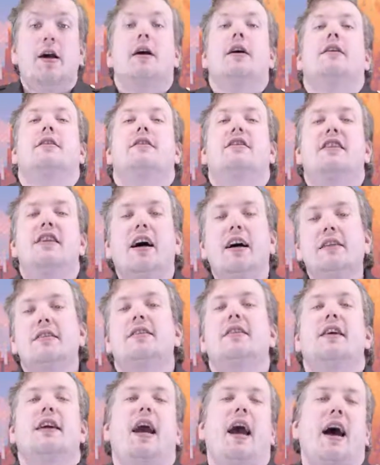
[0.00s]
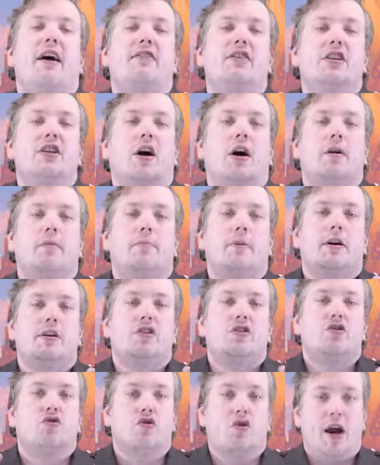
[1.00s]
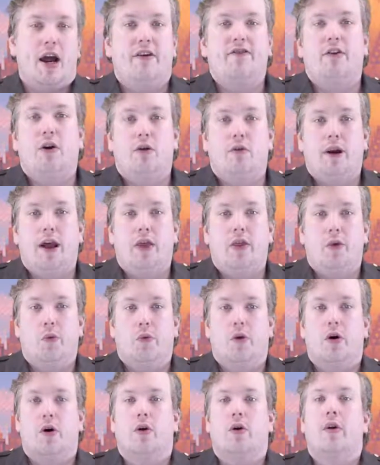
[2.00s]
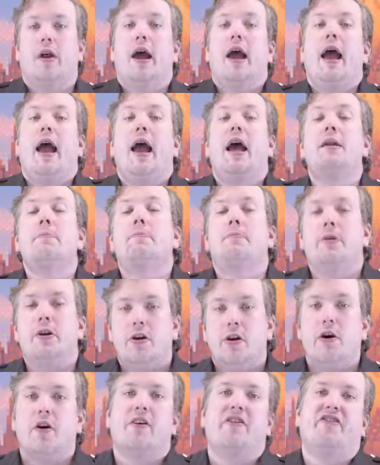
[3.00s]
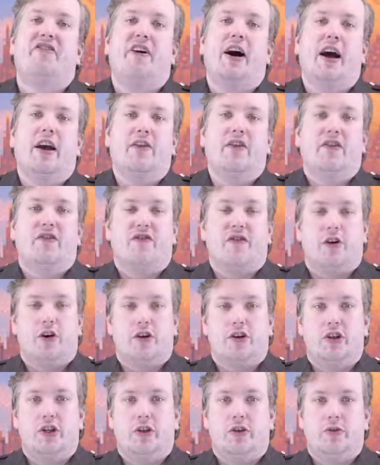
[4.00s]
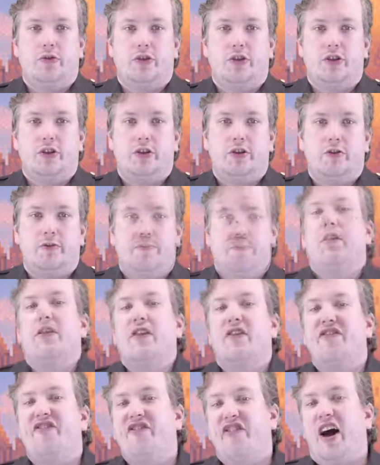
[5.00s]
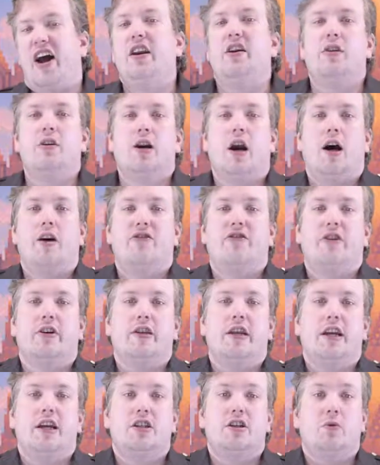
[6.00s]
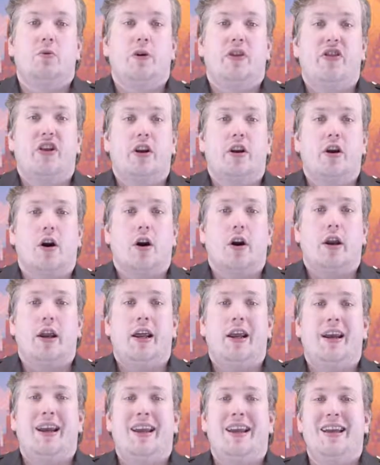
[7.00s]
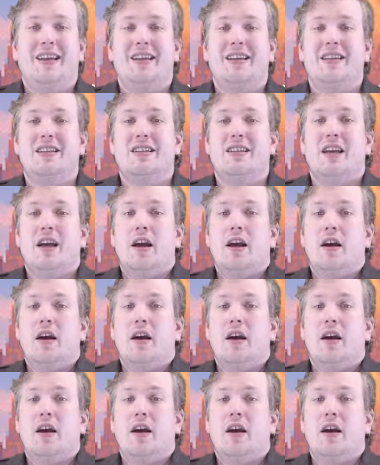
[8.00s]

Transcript: Thus, the Avatar must travel around the world and purify the virtues. The final confrontation with the Guardian is